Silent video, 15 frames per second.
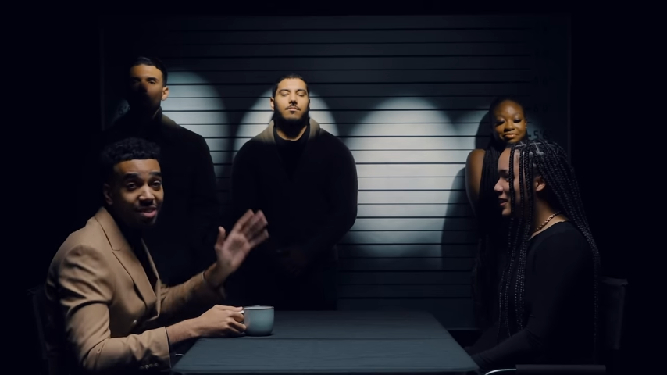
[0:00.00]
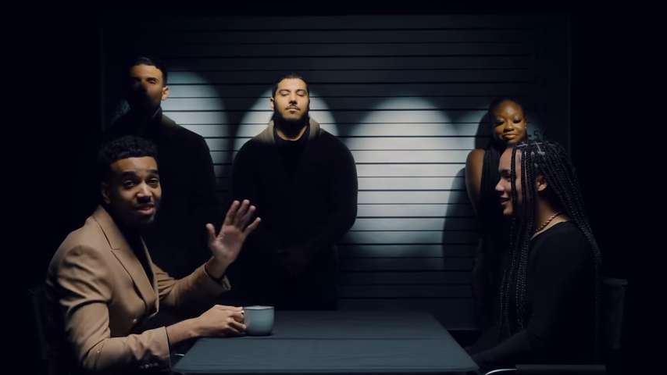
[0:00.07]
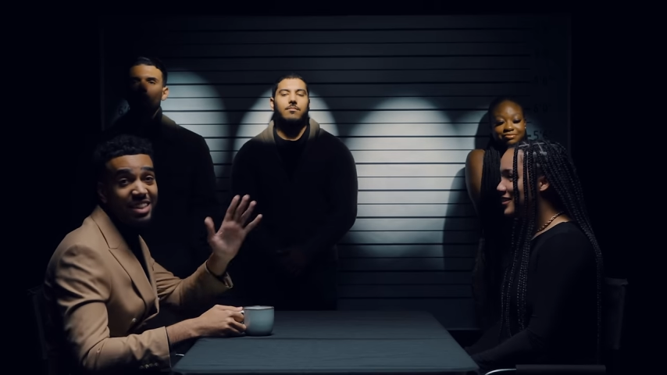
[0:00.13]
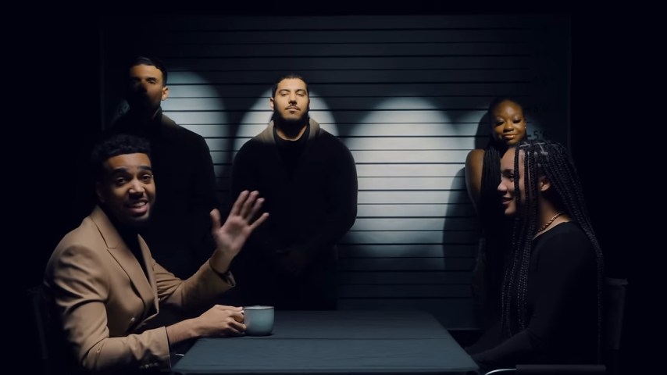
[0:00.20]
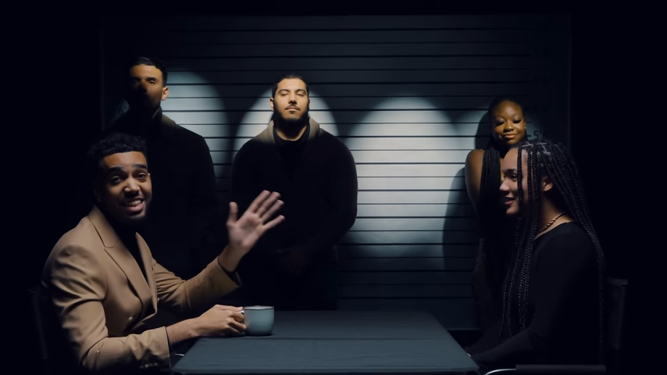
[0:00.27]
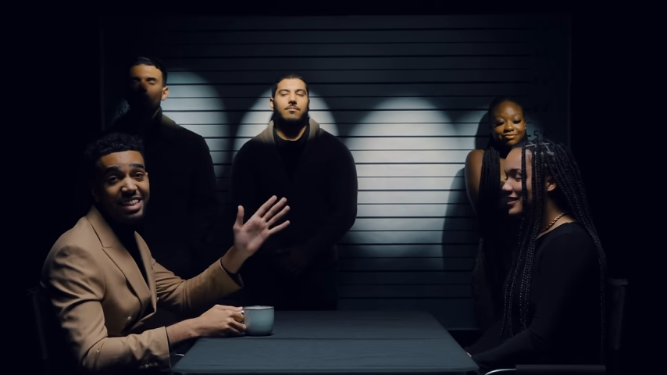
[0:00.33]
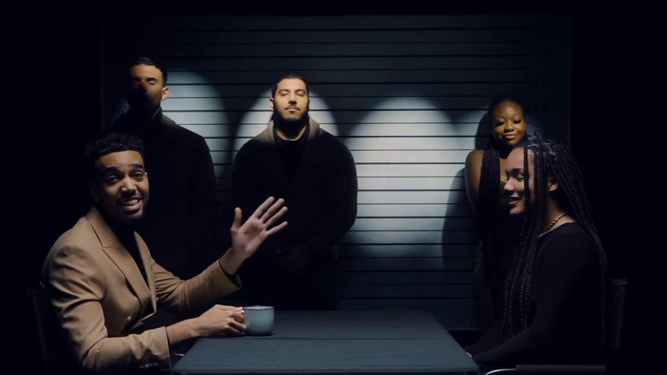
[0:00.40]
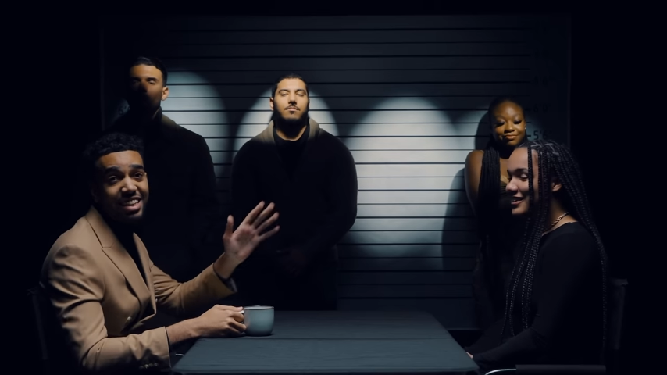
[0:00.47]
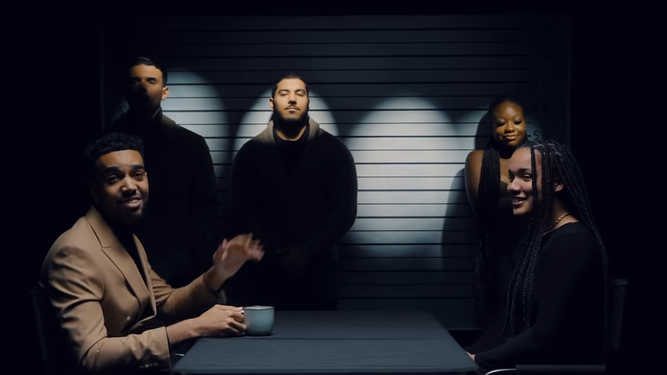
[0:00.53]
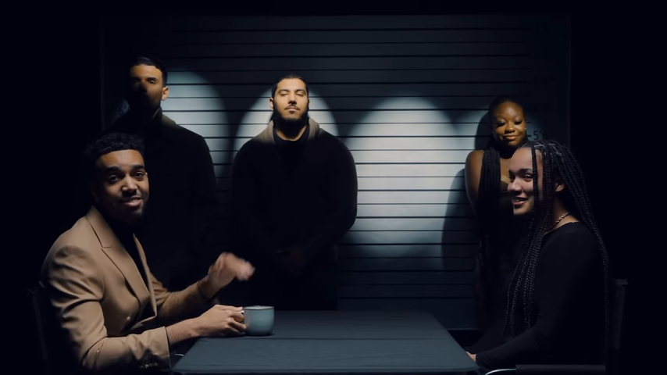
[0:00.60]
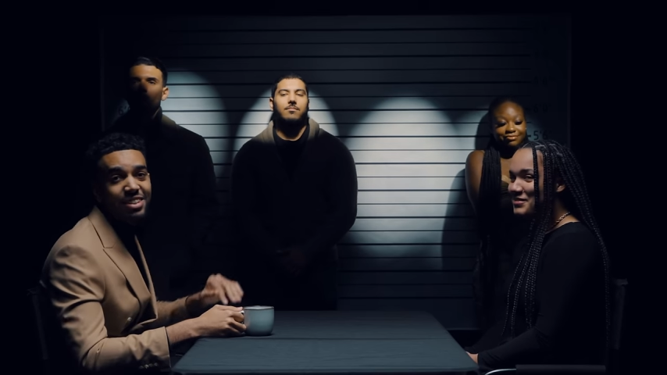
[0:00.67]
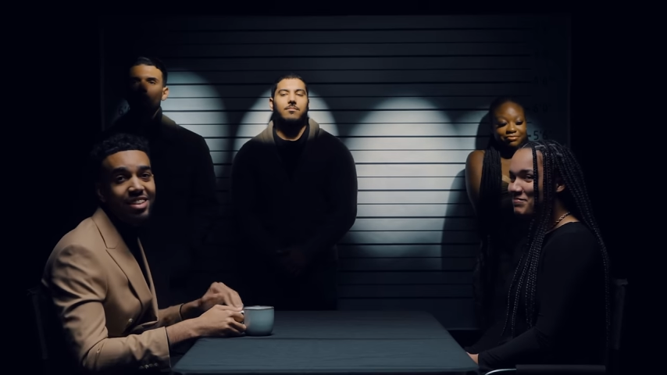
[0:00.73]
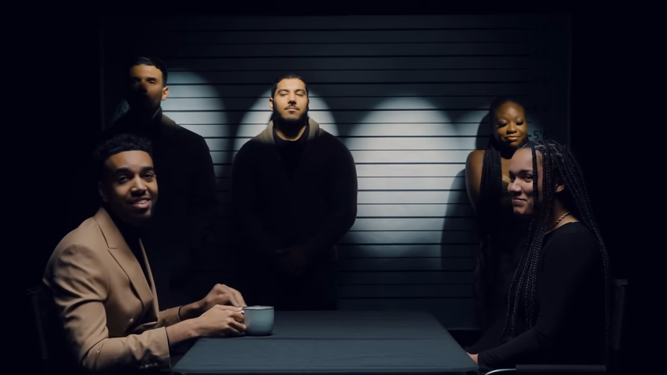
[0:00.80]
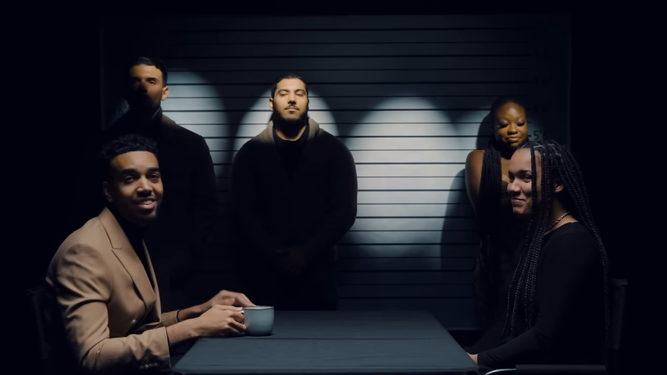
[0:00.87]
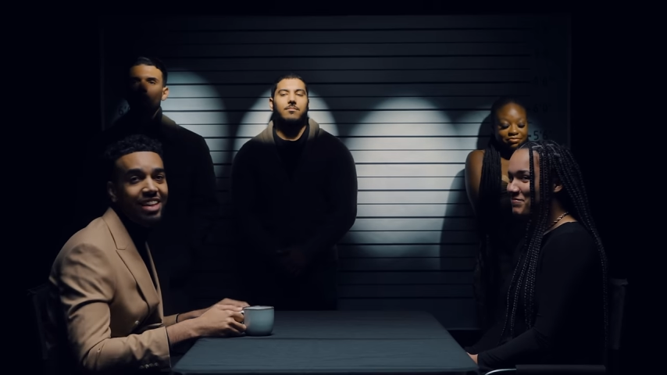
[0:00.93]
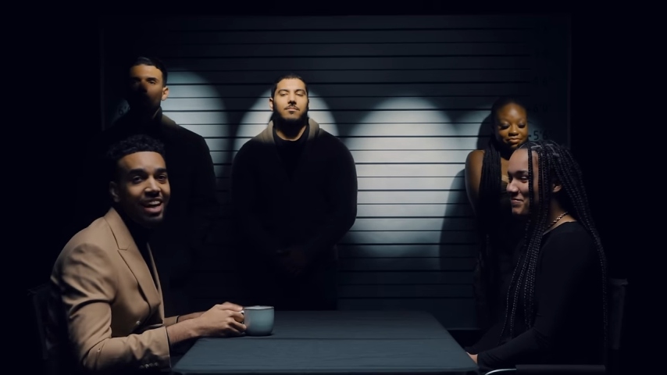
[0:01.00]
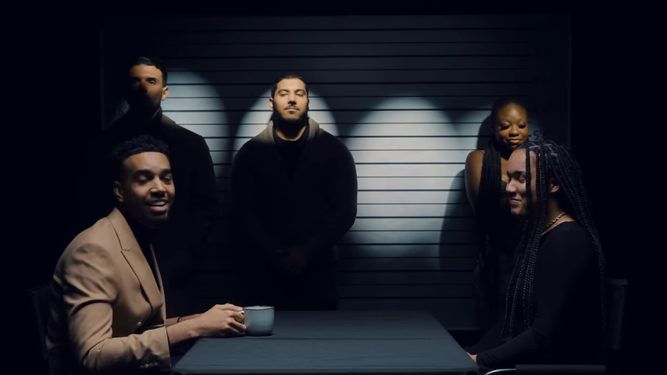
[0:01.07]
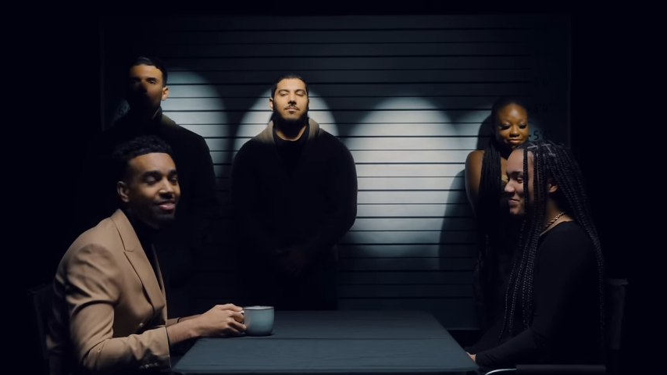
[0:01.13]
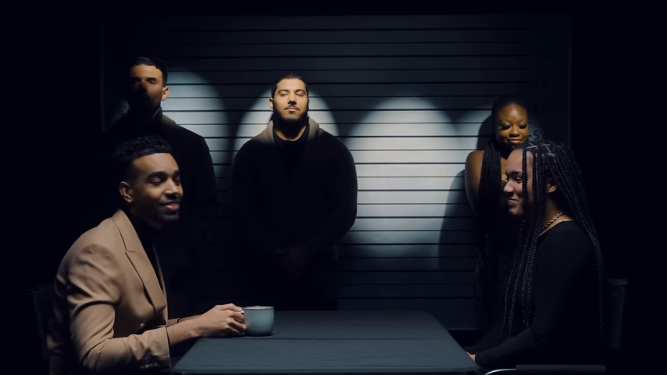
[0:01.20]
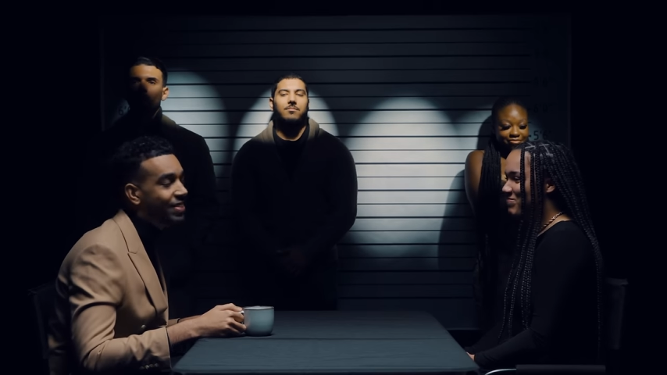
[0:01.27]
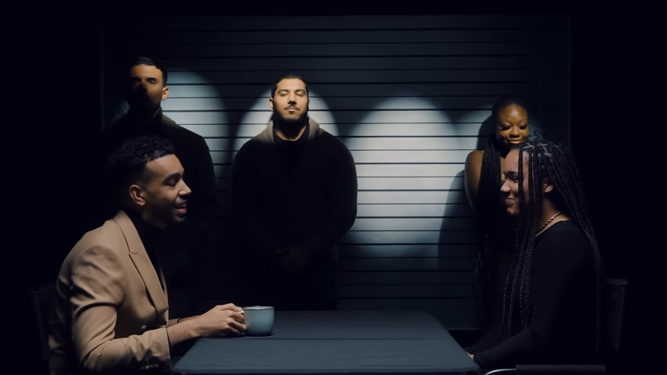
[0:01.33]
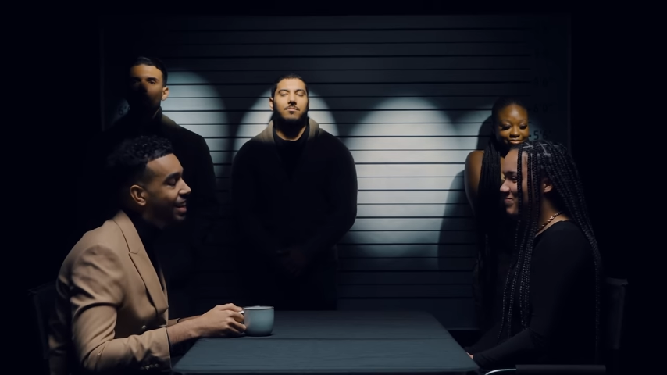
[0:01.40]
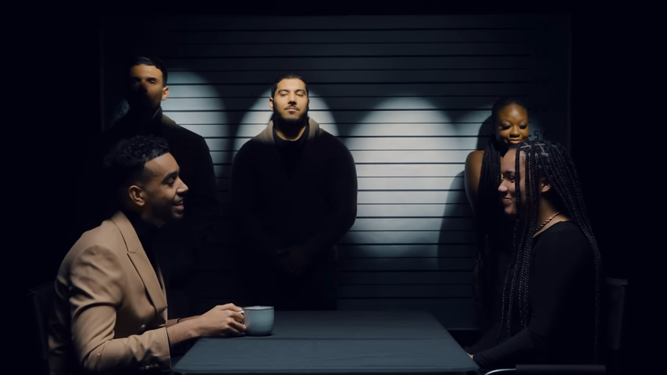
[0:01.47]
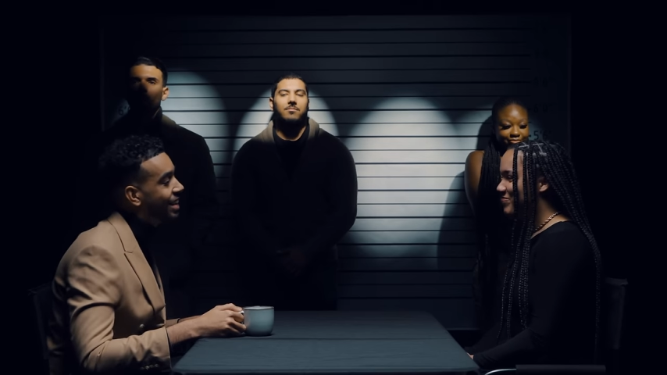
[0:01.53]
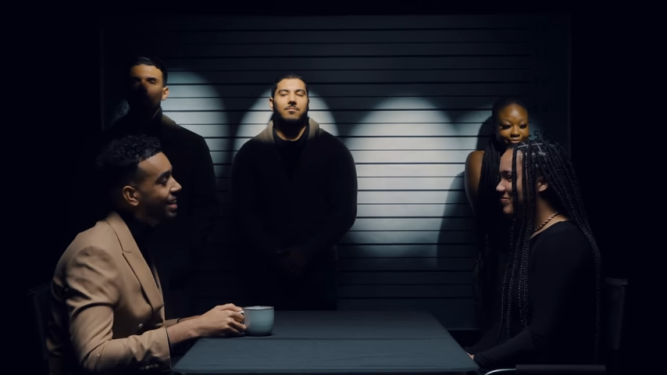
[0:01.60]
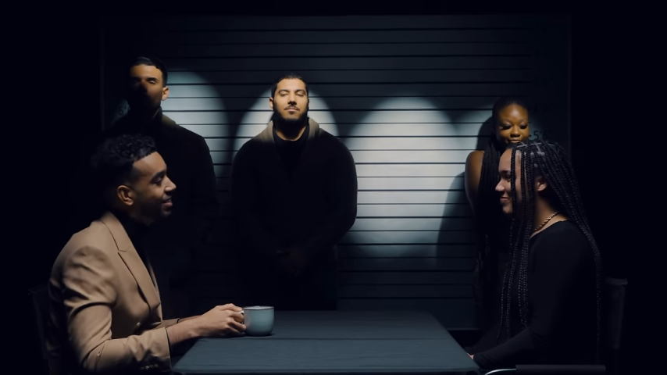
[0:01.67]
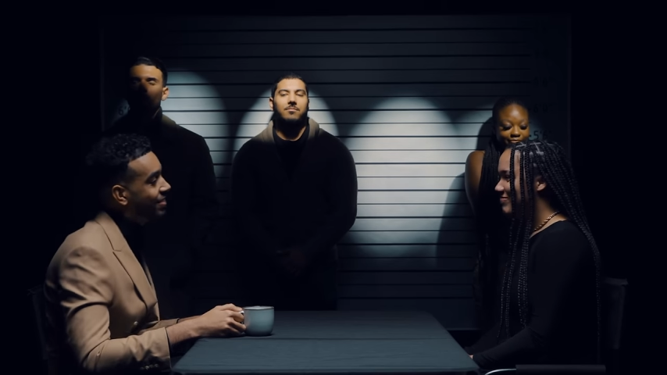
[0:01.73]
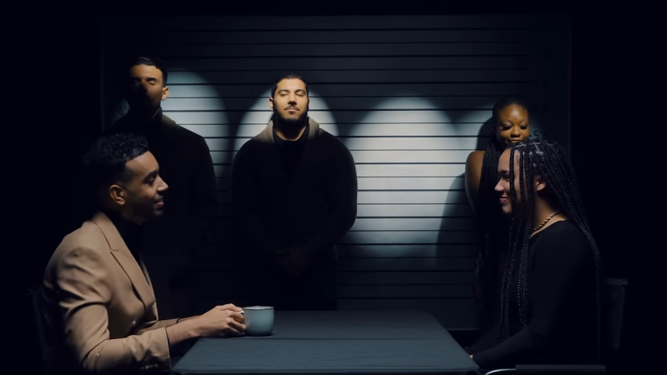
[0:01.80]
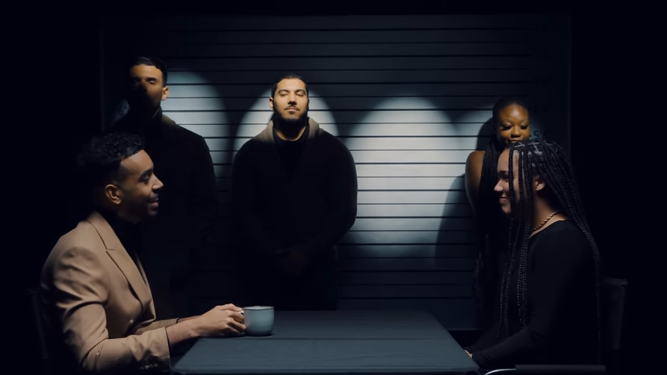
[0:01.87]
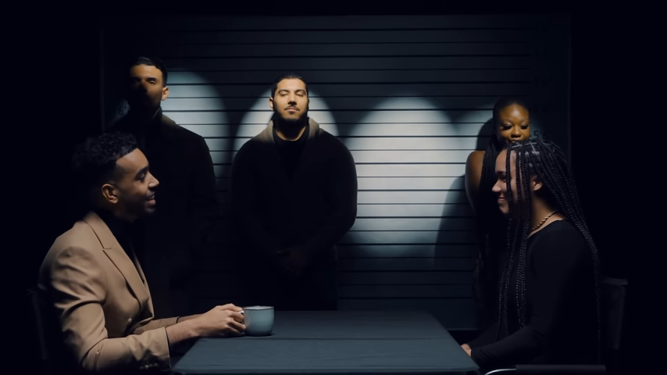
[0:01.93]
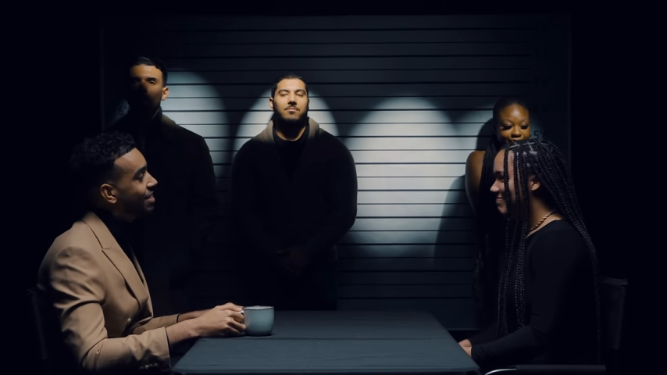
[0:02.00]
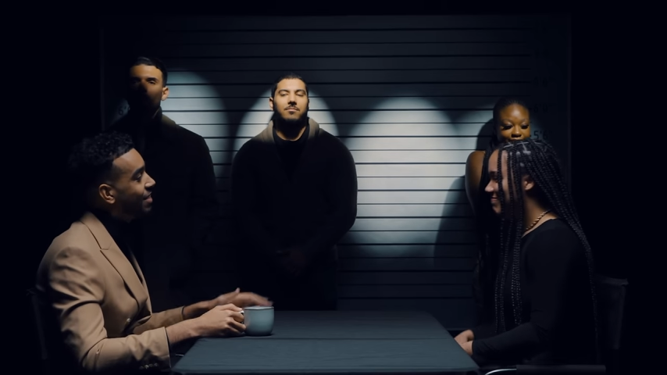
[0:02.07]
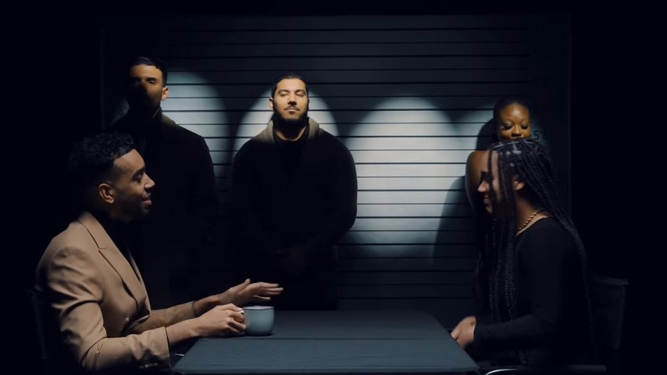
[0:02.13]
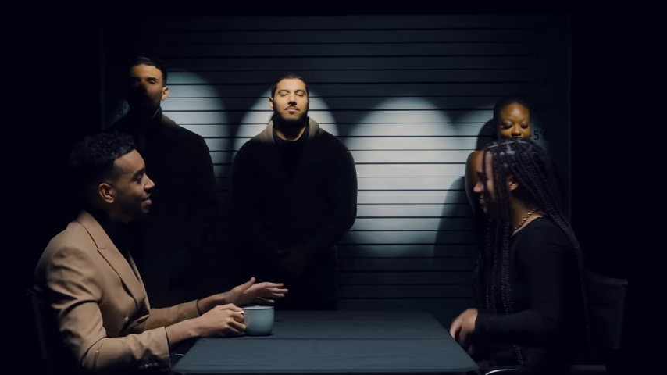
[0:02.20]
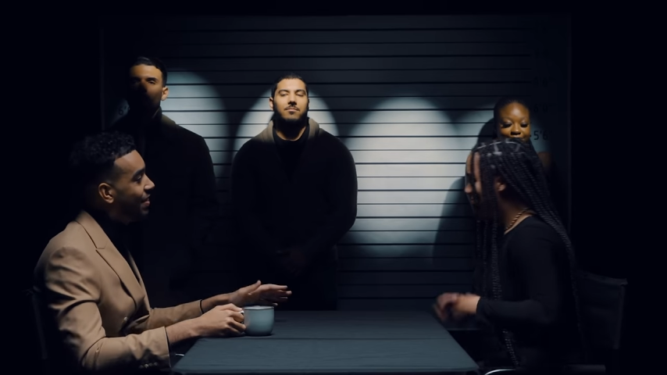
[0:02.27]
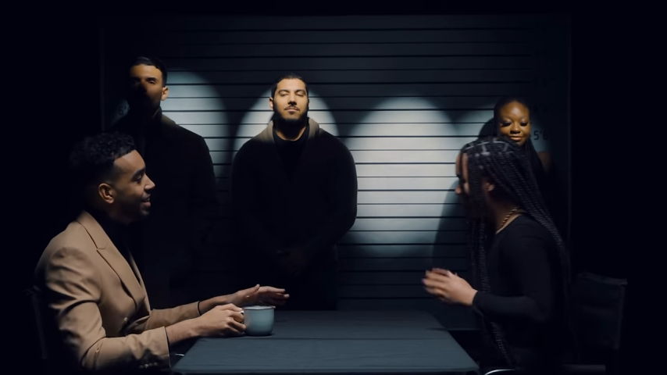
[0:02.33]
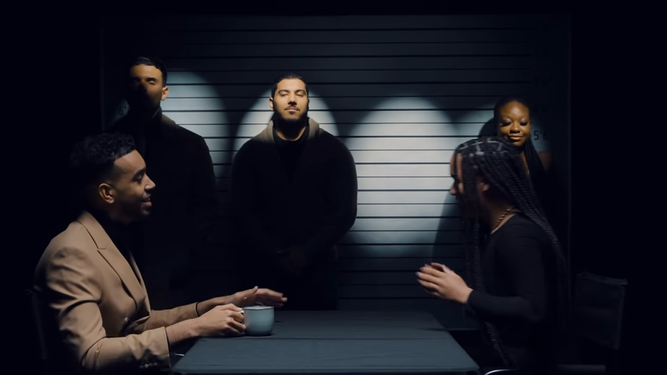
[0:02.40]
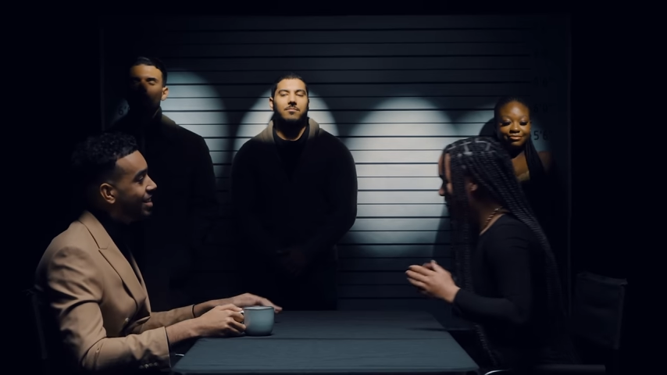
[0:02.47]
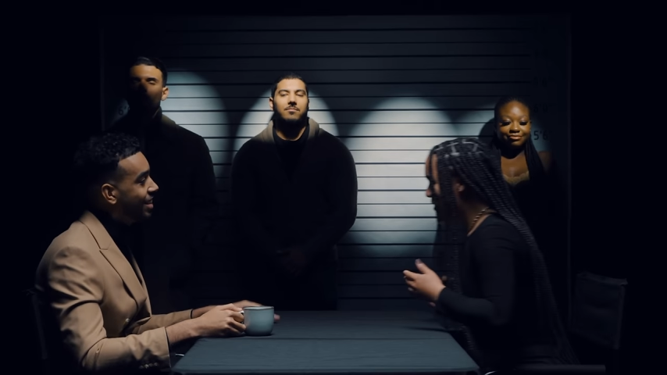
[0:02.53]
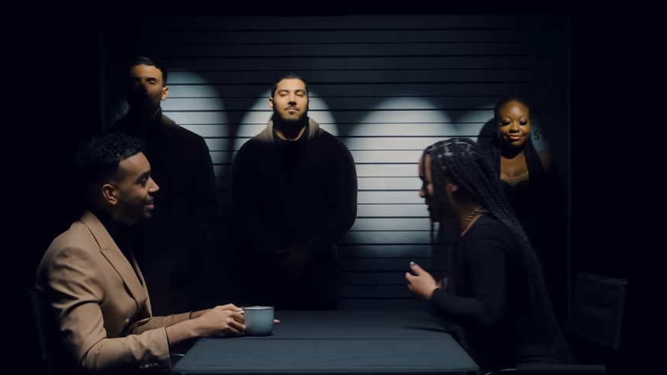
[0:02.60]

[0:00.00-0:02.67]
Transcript: even need to finish the time. Thank you. Thank you very much.